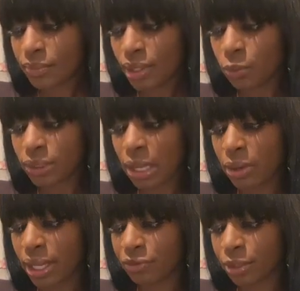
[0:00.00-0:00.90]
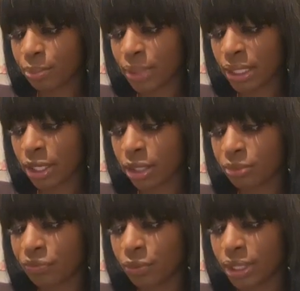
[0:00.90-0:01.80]
without ever being here
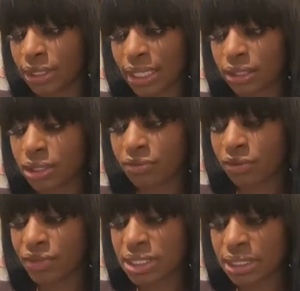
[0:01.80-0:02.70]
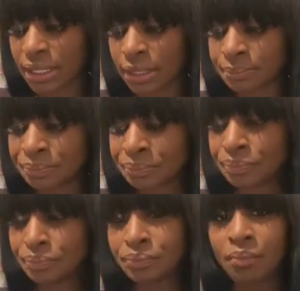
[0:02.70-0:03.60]
before, like never visiting.
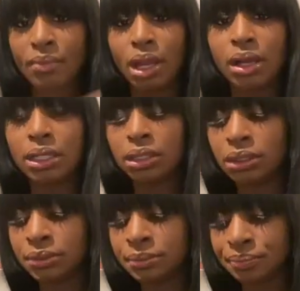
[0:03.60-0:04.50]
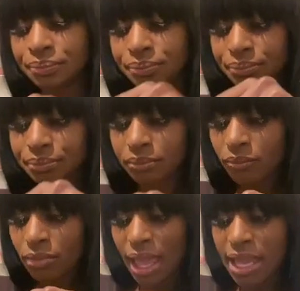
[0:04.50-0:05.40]
I
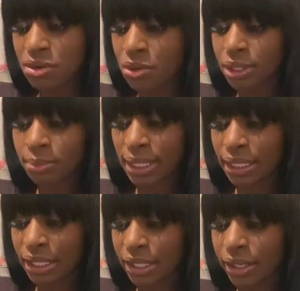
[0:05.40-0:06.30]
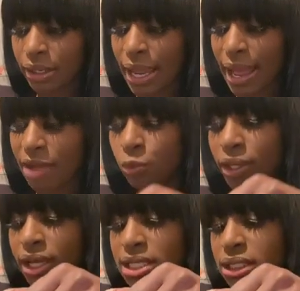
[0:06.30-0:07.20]
didn't know anybody here. I have
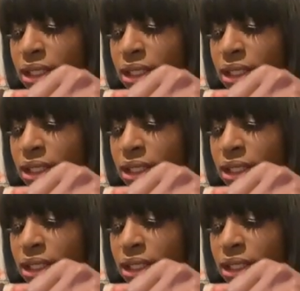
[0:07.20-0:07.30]
one cousin